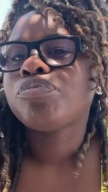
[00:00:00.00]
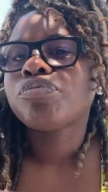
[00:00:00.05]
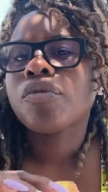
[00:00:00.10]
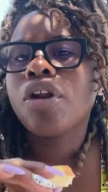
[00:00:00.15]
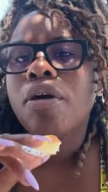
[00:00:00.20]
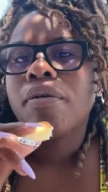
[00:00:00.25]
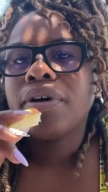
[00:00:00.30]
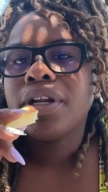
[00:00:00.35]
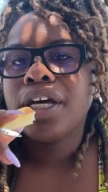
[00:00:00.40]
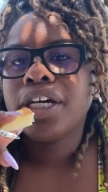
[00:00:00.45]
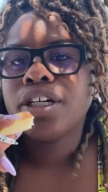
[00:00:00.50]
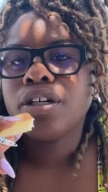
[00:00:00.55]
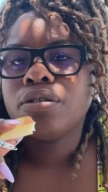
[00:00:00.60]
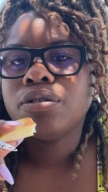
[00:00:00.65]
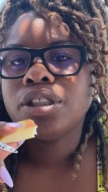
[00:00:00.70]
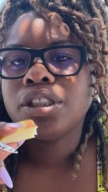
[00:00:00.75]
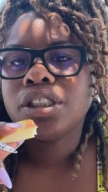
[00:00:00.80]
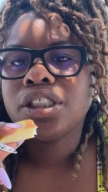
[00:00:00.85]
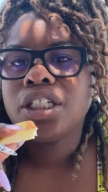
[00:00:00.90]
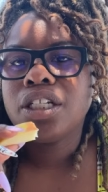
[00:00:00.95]
And when they go
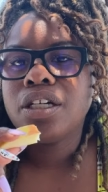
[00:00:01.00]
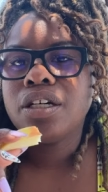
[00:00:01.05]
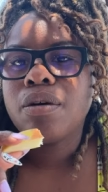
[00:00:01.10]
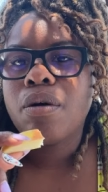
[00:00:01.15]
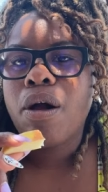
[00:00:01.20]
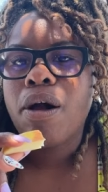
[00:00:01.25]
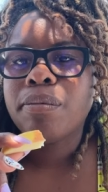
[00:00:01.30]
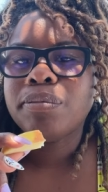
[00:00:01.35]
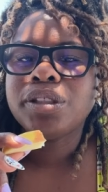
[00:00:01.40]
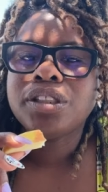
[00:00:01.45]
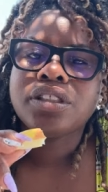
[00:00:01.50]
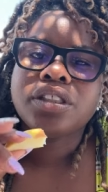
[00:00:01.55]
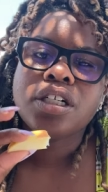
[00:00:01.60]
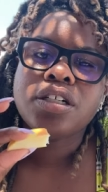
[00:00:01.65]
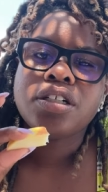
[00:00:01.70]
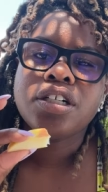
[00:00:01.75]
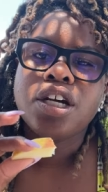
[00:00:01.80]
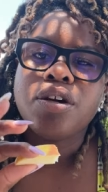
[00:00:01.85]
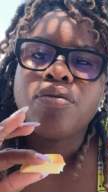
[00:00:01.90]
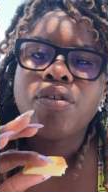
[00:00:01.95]
with Kenny, I'm going to
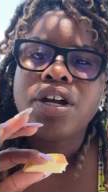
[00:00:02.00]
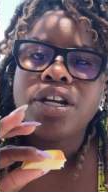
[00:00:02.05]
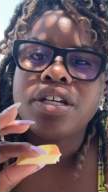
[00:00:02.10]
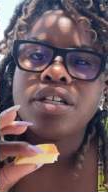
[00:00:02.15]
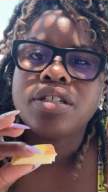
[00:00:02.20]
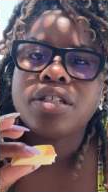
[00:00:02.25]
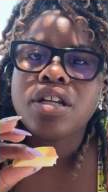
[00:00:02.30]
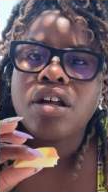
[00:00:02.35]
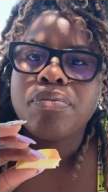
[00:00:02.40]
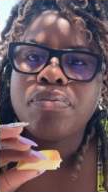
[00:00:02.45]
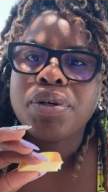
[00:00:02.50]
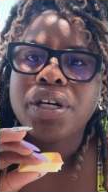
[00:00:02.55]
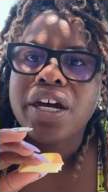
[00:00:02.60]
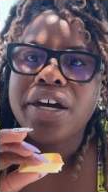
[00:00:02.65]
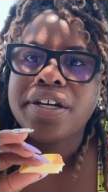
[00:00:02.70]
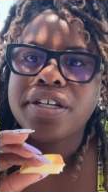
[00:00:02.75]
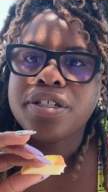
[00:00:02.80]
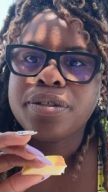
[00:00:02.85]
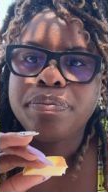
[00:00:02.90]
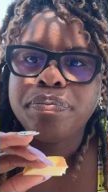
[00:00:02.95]
start getting ready and stuff,
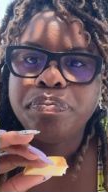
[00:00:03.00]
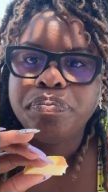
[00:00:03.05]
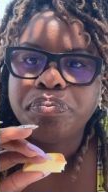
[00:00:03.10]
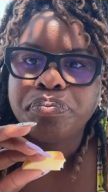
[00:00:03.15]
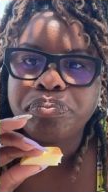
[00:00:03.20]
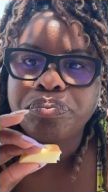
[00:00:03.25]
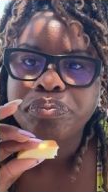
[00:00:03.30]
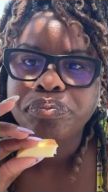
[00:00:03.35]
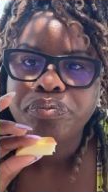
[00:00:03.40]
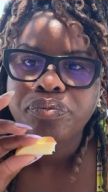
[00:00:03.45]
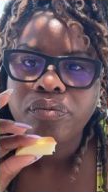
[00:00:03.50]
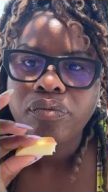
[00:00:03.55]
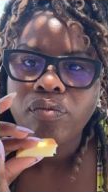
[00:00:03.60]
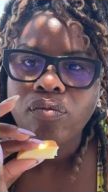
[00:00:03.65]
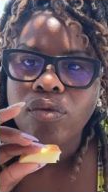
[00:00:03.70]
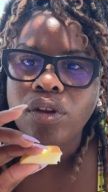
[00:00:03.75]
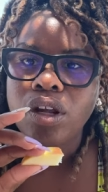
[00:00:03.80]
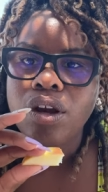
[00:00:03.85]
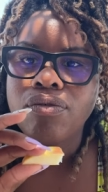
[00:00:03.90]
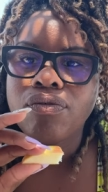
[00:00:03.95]
because
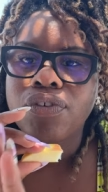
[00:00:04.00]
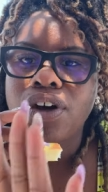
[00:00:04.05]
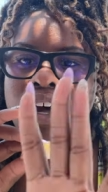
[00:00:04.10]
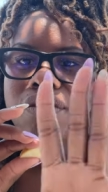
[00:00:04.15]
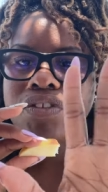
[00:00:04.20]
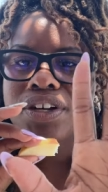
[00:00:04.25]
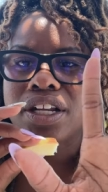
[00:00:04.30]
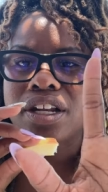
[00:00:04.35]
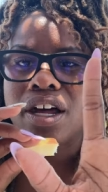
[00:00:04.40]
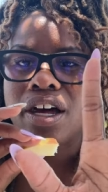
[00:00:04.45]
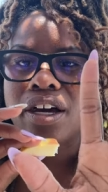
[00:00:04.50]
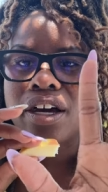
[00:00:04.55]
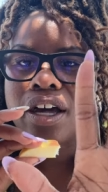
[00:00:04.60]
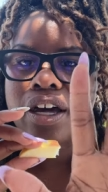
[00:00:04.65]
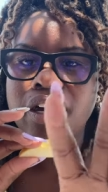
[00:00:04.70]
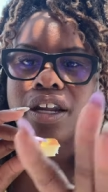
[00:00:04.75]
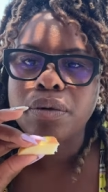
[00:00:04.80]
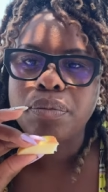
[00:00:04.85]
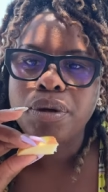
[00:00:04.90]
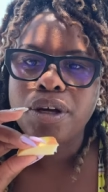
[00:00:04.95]
5 o'clock, I
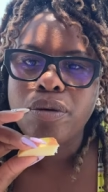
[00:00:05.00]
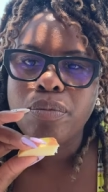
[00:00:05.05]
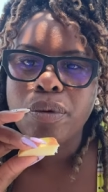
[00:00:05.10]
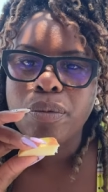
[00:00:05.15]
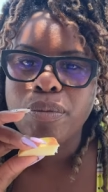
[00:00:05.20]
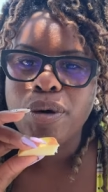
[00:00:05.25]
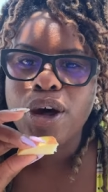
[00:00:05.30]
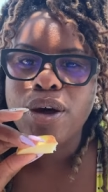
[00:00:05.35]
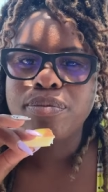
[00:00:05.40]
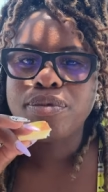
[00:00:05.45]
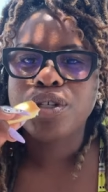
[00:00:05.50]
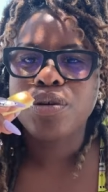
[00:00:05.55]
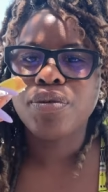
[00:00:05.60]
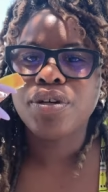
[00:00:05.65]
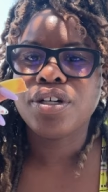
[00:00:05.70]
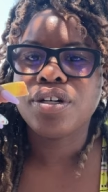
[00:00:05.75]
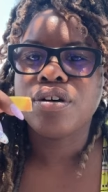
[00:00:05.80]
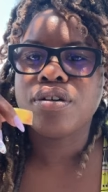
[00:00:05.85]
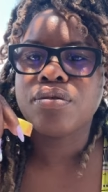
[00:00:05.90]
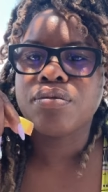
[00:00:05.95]
gotta pick up my mom so we
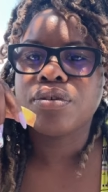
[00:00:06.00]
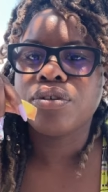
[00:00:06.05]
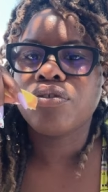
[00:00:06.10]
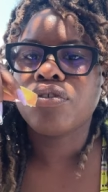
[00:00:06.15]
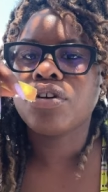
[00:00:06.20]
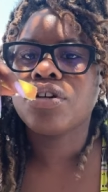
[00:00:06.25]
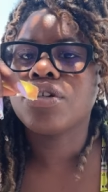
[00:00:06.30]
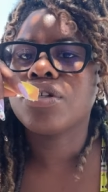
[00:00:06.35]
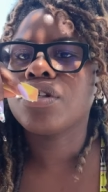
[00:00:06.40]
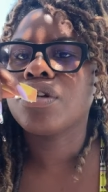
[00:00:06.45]
can go to Ruth Chris.